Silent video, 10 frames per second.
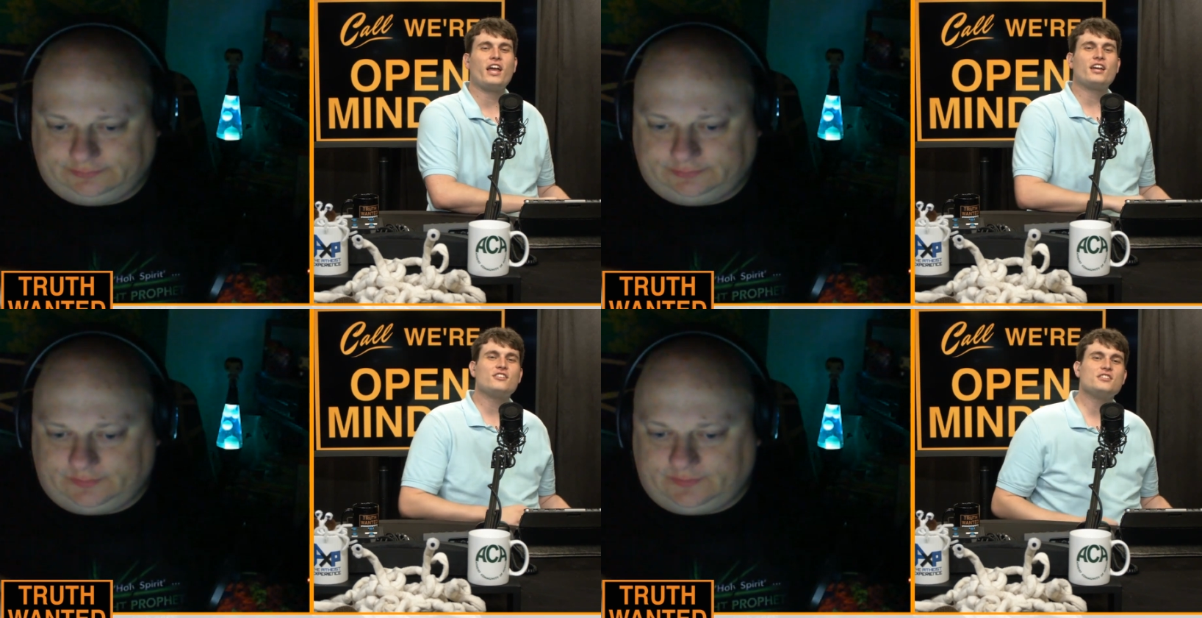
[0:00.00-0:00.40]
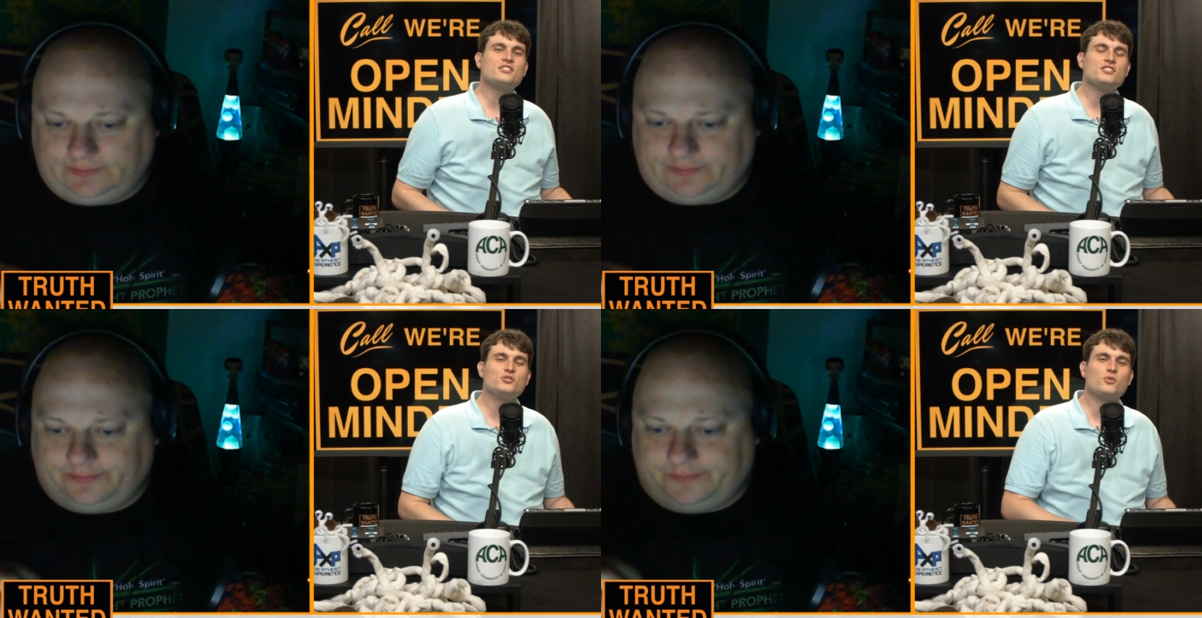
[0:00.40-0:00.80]
Speaker 1: Hey,
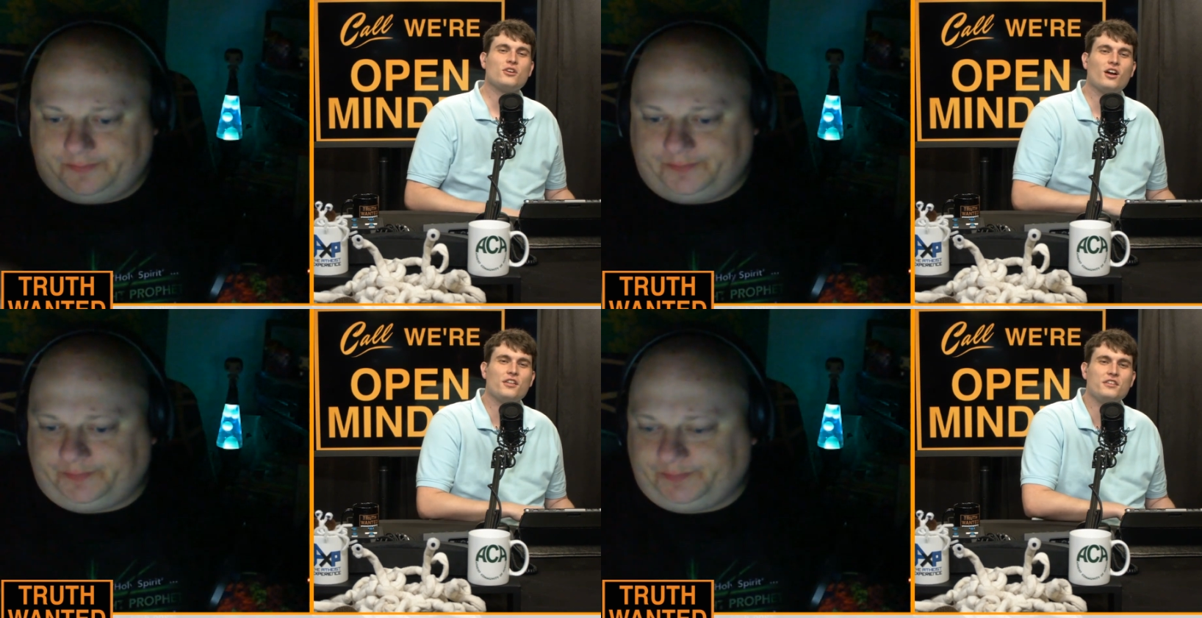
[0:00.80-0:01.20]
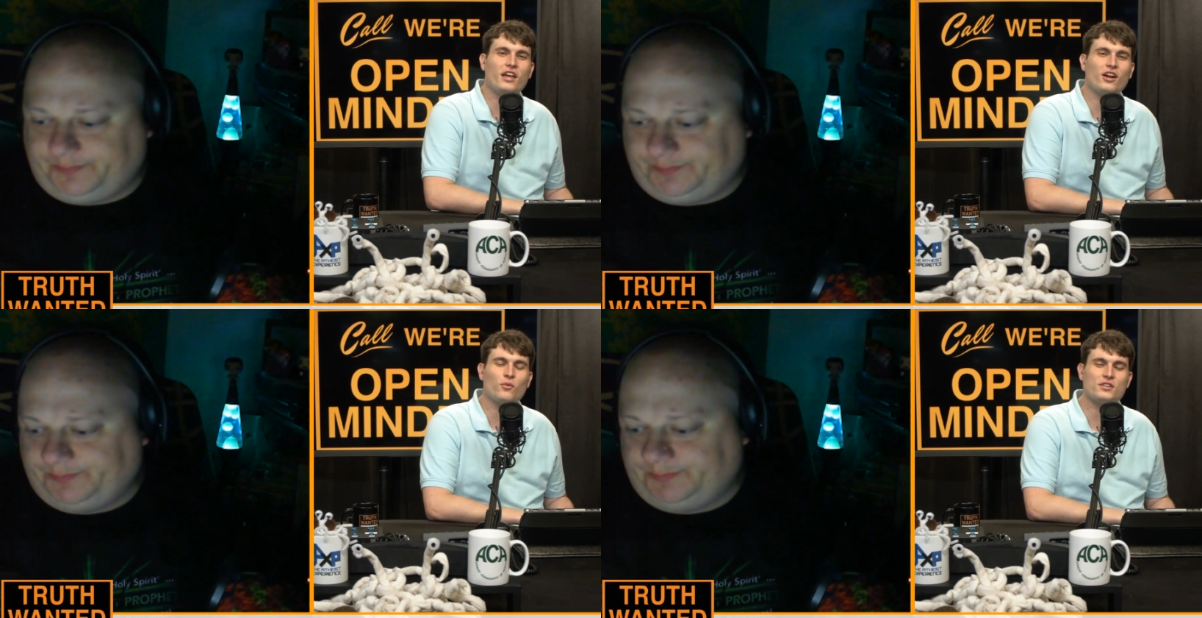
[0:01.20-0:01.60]
Clinton, you are on the
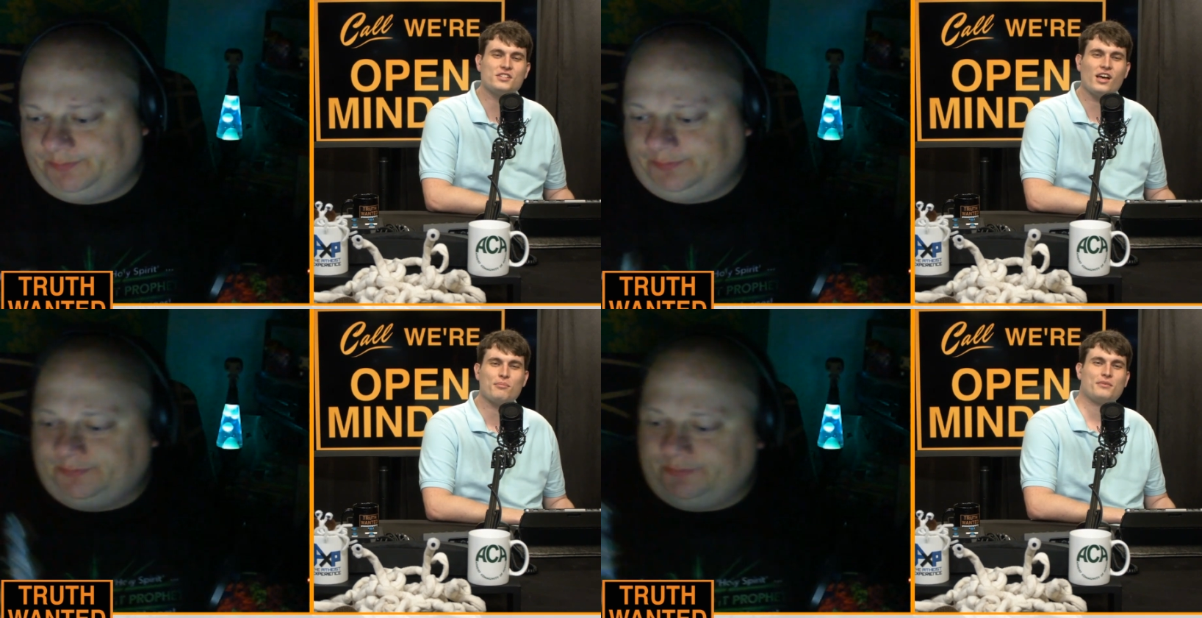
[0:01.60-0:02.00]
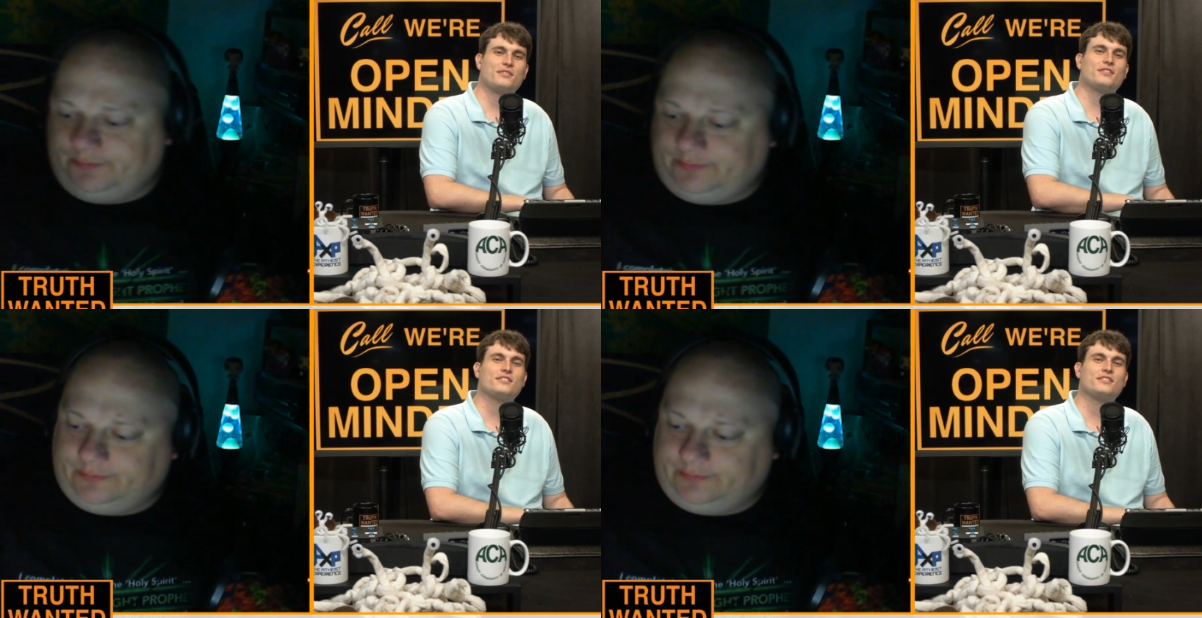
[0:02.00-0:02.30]
air. What is up?